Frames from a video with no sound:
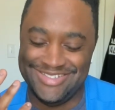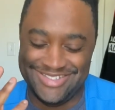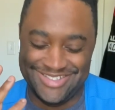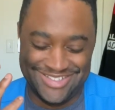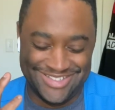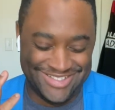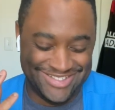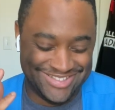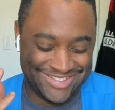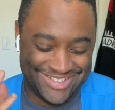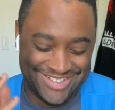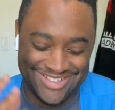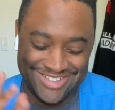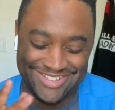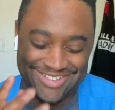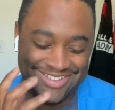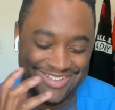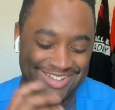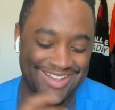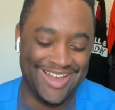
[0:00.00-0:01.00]
It's good
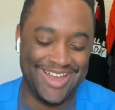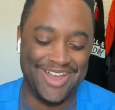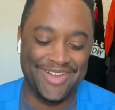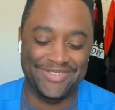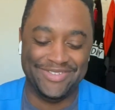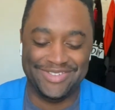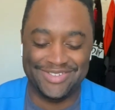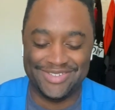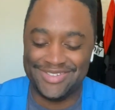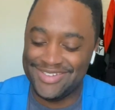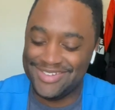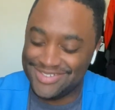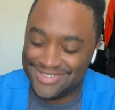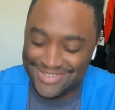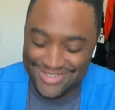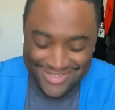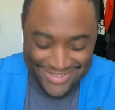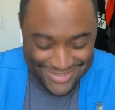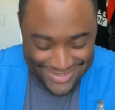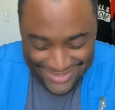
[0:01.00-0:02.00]
to laugh. It's
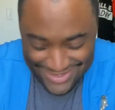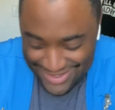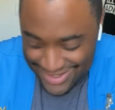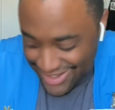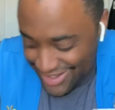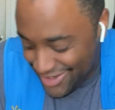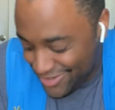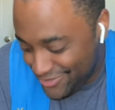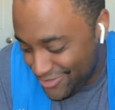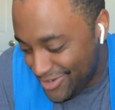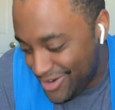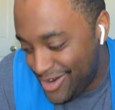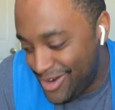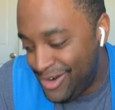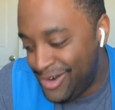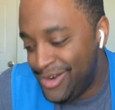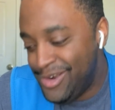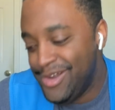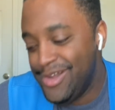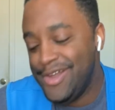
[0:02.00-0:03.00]
good to laugh.
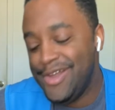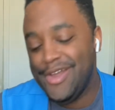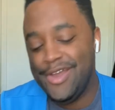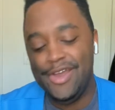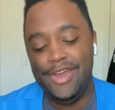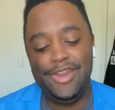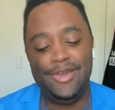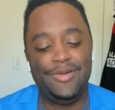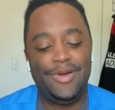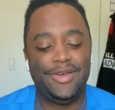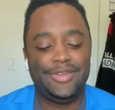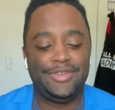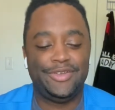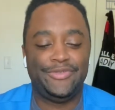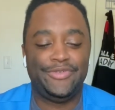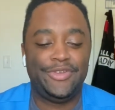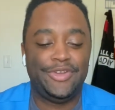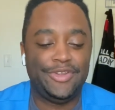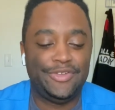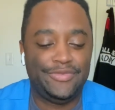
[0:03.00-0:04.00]
Anyway, that's it
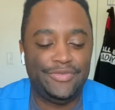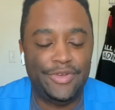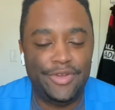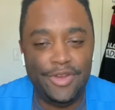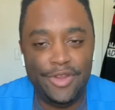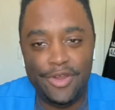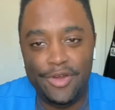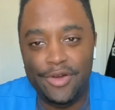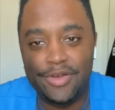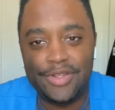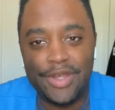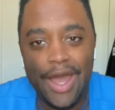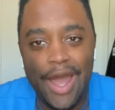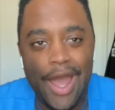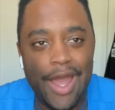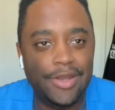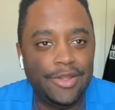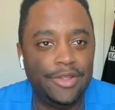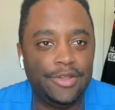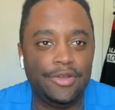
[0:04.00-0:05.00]
for this video. It's
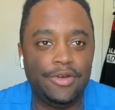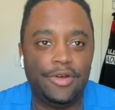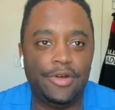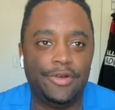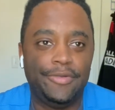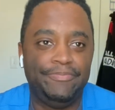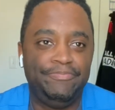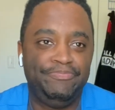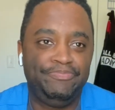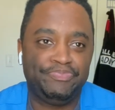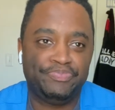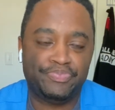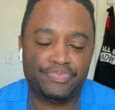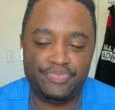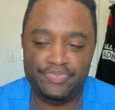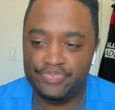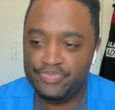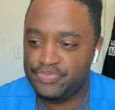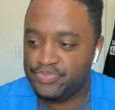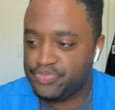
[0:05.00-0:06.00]
hot. I need to,
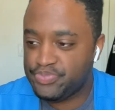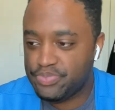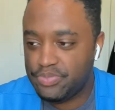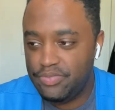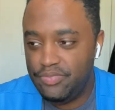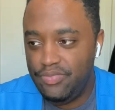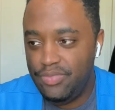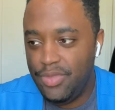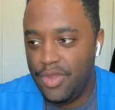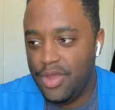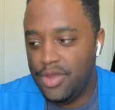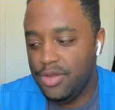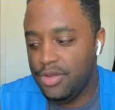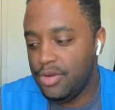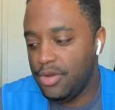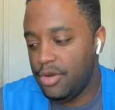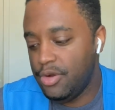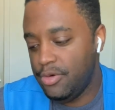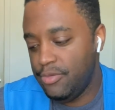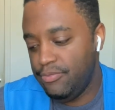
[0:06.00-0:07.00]

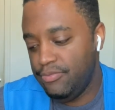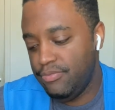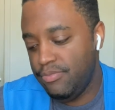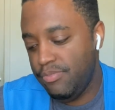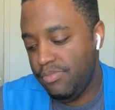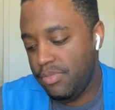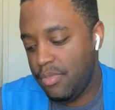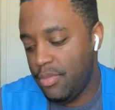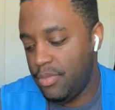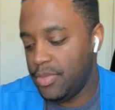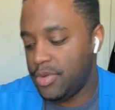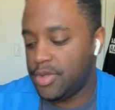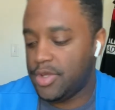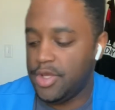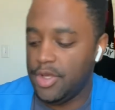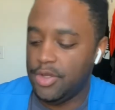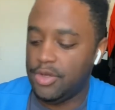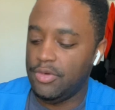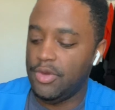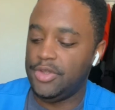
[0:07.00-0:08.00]
I'm gonna
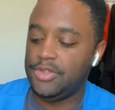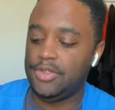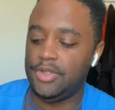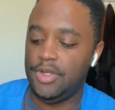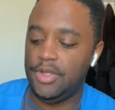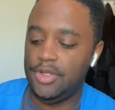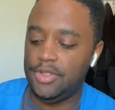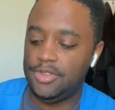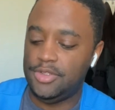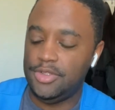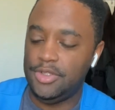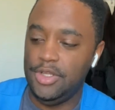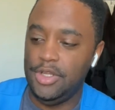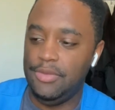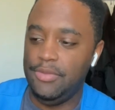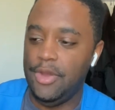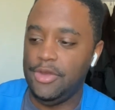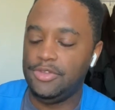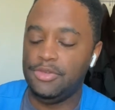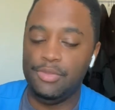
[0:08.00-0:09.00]
kill the rest of this. I need to
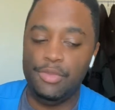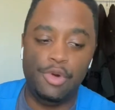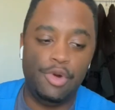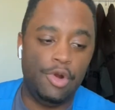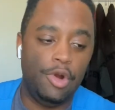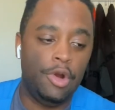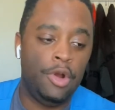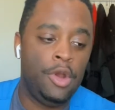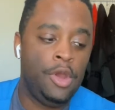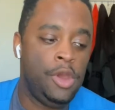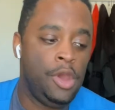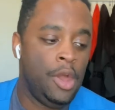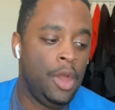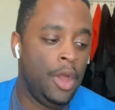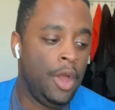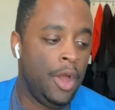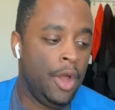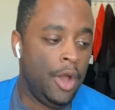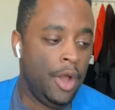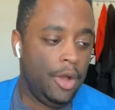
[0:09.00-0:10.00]
make some more.
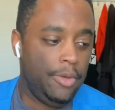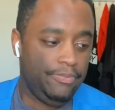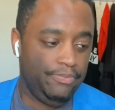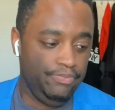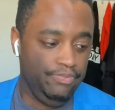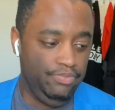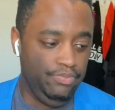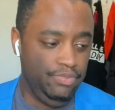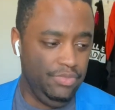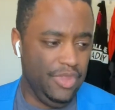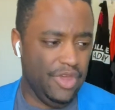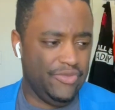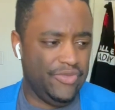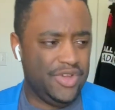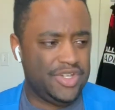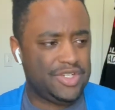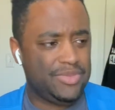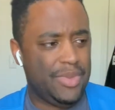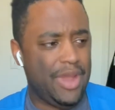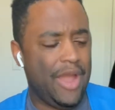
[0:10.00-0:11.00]

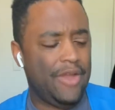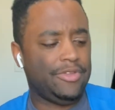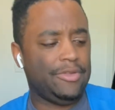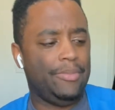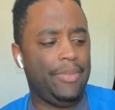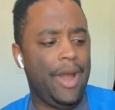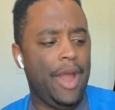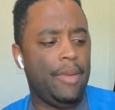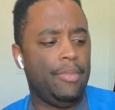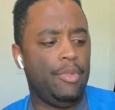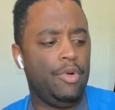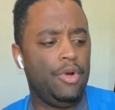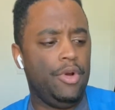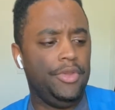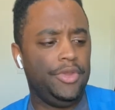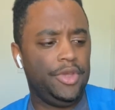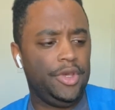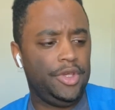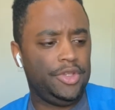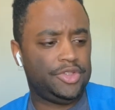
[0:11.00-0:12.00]
Eventually, I'm gonna have to buy more of
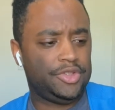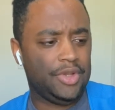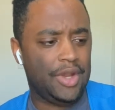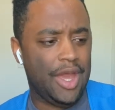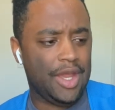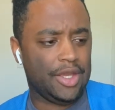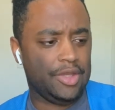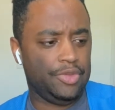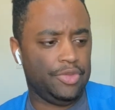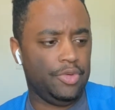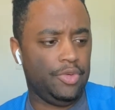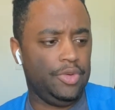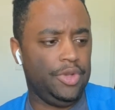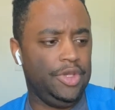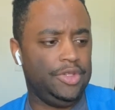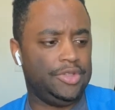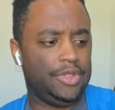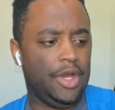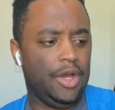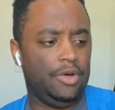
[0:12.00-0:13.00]
these so that I can throw
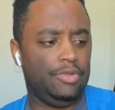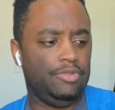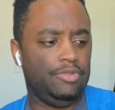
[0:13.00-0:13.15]
these out and